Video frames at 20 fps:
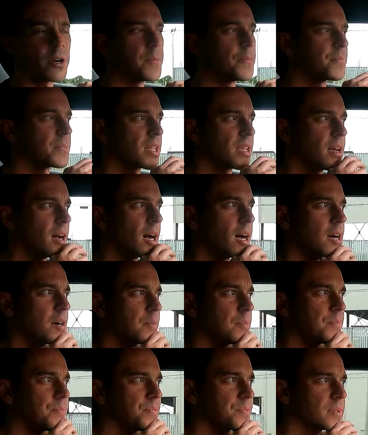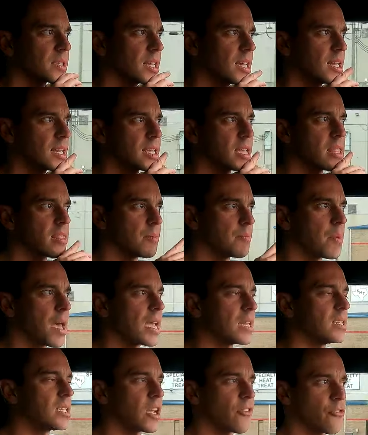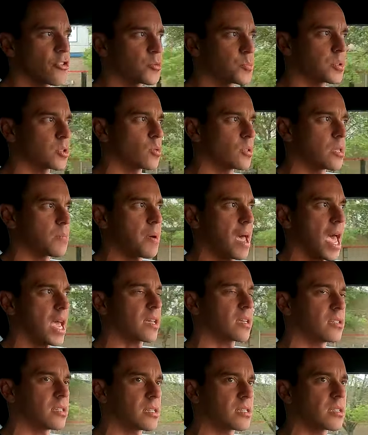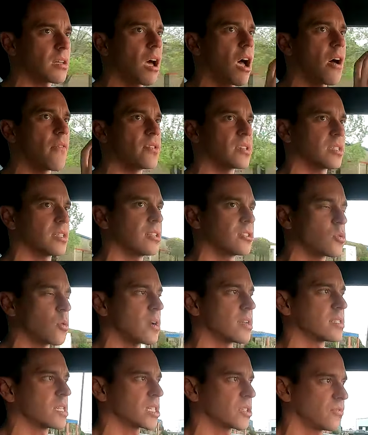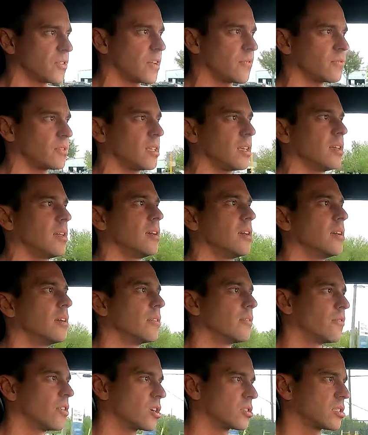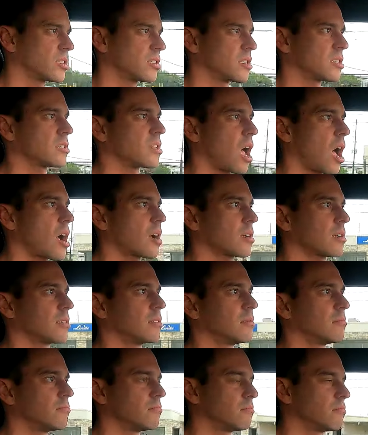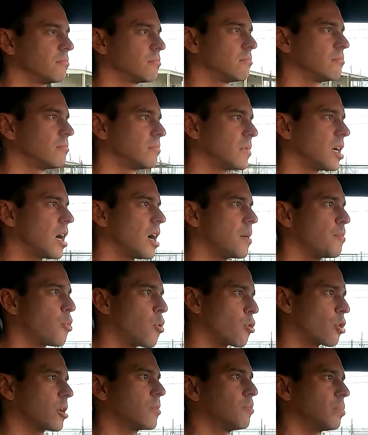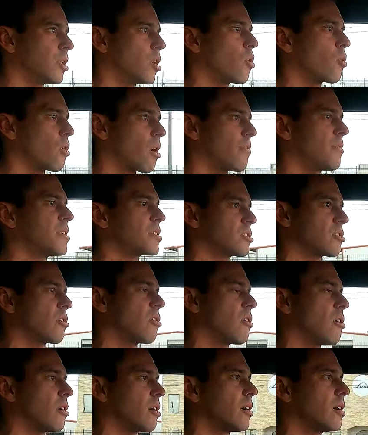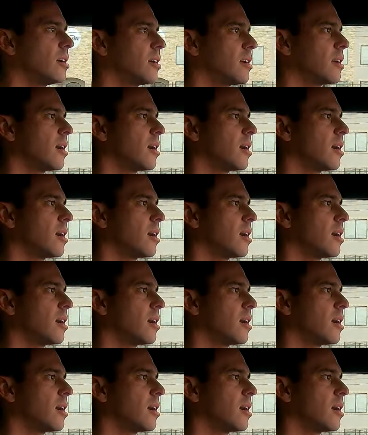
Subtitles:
And again, the main difference between the packages, obviously the 2650 versus the stock ported blower on this car